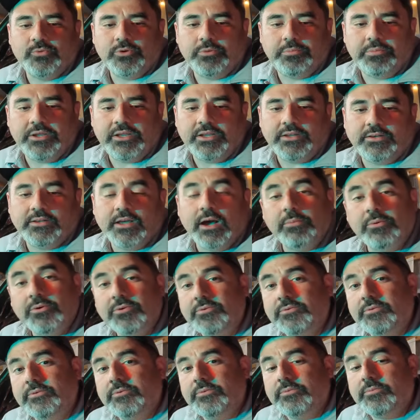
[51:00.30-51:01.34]
would be
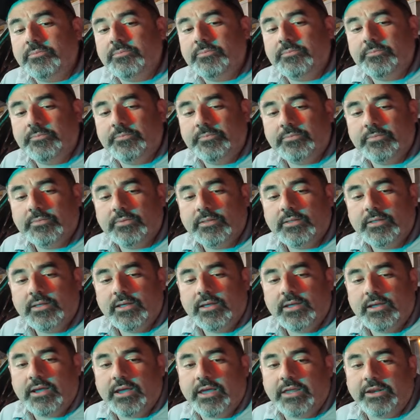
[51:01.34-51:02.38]
double.
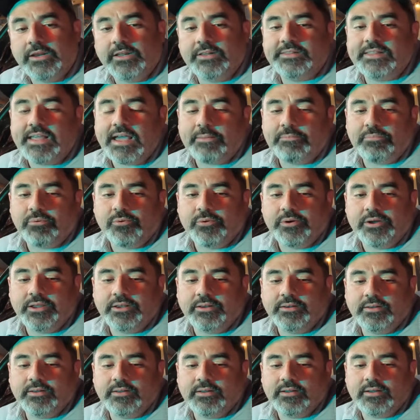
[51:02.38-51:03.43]
And at that
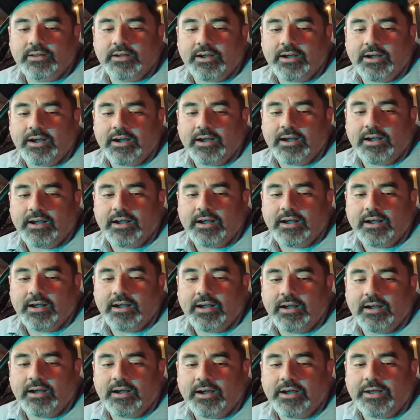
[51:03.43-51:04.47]
point,
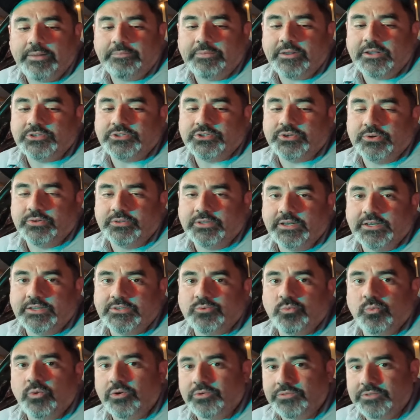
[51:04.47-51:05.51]
I'm not sure that
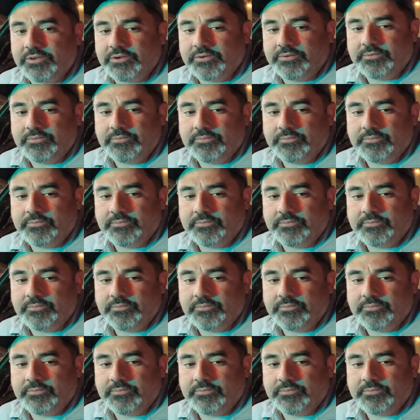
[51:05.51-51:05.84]
it's worth it.